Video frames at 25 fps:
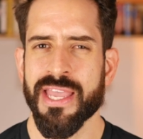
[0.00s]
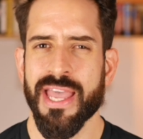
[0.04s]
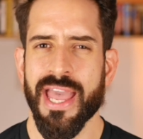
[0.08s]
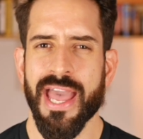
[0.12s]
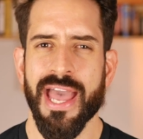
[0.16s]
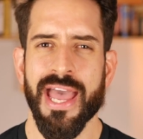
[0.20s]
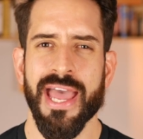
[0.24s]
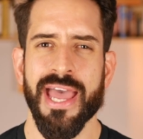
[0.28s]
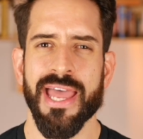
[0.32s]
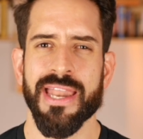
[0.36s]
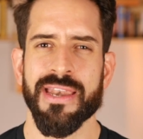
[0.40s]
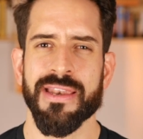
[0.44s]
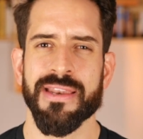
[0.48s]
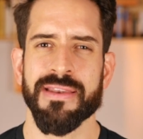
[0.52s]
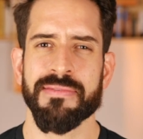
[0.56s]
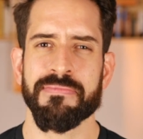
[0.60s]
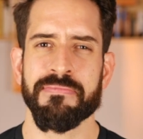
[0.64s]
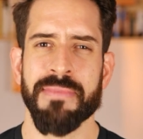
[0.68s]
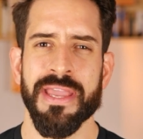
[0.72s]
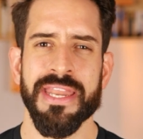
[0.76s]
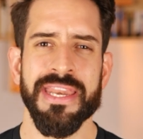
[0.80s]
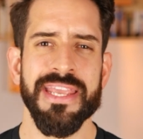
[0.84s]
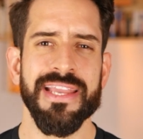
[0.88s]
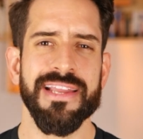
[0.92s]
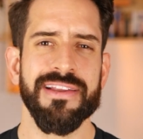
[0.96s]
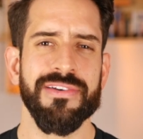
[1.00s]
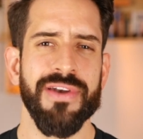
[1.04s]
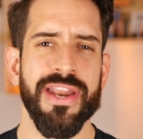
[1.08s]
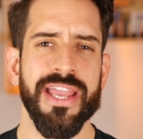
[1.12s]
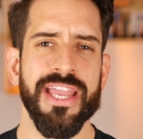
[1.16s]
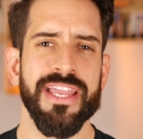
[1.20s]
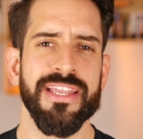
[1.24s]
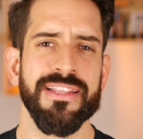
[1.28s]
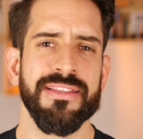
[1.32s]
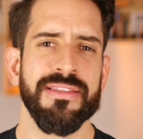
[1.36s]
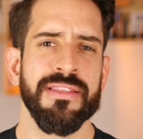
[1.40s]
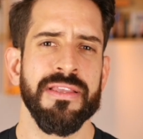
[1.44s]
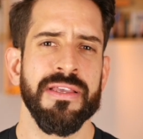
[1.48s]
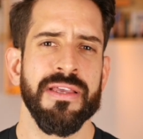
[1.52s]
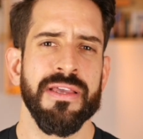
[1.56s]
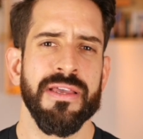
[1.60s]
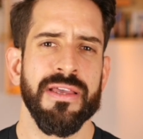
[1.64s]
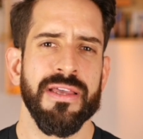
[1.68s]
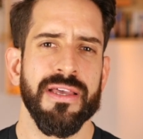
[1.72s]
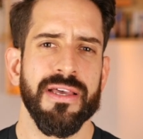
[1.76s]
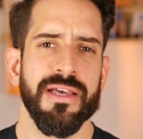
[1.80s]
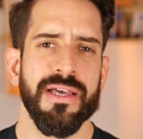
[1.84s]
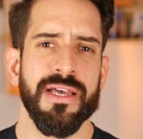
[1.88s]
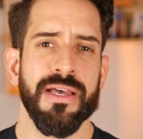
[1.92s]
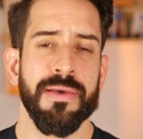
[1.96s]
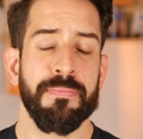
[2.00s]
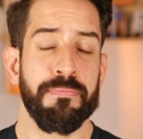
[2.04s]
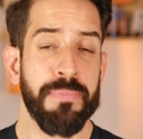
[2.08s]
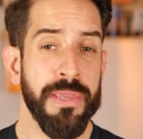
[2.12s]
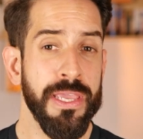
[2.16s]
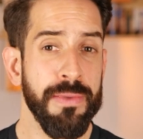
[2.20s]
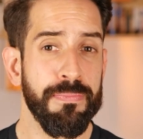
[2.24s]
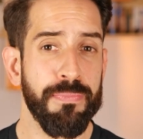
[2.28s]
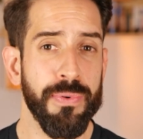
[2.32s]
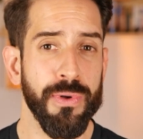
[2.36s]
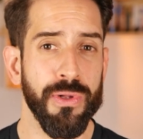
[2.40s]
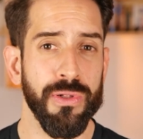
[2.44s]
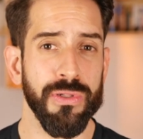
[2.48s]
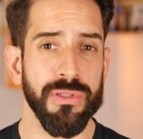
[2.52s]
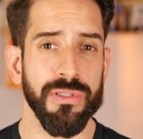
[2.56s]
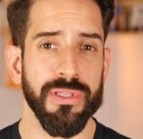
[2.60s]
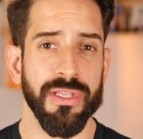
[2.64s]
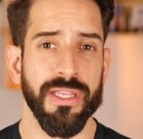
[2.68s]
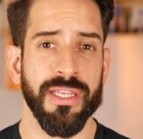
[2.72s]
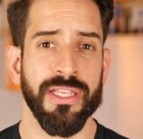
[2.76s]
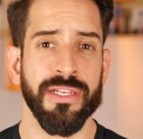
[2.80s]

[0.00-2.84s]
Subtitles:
And many great people